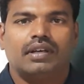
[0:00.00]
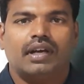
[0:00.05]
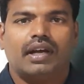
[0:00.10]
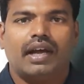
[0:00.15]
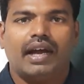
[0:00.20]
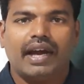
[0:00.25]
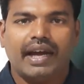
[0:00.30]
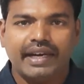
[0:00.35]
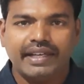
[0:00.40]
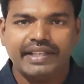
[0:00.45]

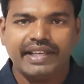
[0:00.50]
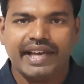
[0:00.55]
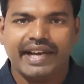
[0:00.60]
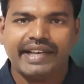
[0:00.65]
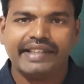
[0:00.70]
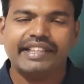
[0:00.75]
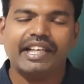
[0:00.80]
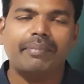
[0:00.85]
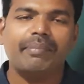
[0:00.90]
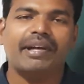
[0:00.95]
and the
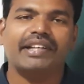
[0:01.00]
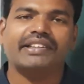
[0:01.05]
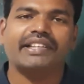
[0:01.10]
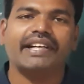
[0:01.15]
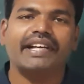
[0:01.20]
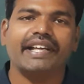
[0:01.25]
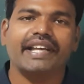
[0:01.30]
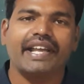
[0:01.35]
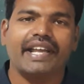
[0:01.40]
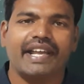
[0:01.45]
another
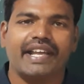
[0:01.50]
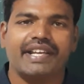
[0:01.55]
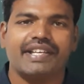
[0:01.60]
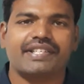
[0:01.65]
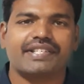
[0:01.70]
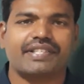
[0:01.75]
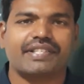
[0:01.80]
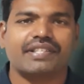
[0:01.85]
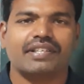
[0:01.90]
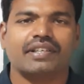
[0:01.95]
method
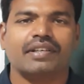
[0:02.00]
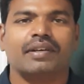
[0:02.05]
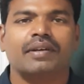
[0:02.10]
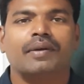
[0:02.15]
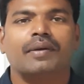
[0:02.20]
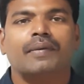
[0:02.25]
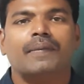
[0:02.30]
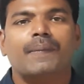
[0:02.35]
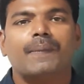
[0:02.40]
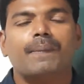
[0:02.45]
is
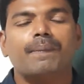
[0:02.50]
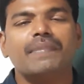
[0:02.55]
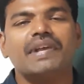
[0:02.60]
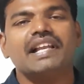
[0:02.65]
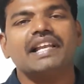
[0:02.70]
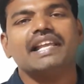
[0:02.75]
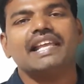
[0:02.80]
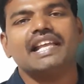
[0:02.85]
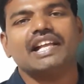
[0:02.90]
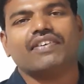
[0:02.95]

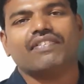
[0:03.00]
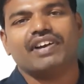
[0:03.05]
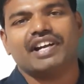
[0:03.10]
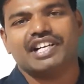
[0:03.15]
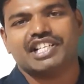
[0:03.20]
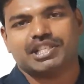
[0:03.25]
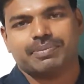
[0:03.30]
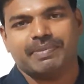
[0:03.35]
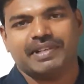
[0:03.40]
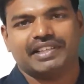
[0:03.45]
Milli
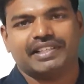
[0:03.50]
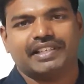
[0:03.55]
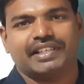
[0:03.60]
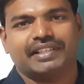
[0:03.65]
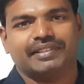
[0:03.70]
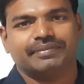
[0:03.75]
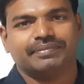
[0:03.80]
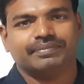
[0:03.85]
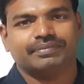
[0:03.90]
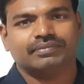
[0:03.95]
equivalence
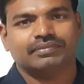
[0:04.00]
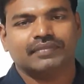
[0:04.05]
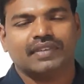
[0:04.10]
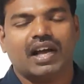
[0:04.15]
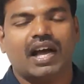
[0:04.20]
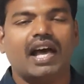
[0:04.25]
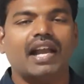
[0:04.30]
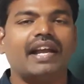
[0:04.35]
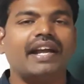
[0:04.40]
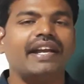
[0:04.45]
method.
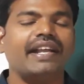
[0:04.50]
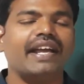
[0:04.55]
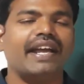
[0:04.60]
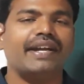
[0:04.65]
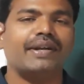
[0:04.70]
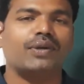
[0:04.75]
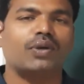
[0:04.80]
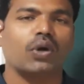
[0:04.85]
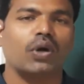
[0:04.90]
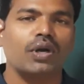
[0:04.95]
Already I
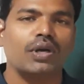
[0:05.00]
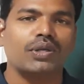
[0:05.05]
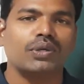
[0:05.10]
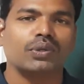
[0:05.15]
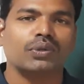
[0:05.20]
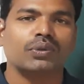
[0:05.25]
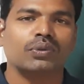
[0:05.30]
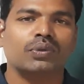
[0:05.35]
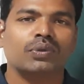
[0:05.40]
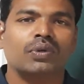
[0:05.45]
told
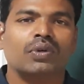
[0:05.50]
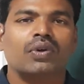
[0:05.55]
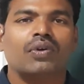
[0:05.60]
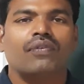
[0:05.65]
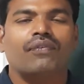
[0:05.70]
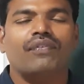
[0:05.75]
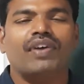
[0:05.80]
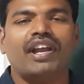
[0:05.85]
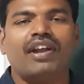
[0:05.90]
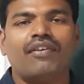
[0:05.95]
you,
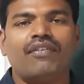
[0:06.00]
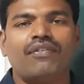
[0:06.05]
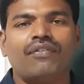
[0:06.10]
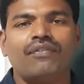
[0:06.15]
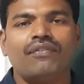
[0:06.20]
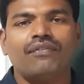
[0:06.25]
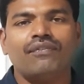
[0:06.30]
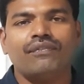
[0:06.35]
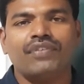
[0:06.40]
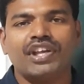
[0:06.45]

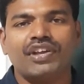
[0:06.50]
when we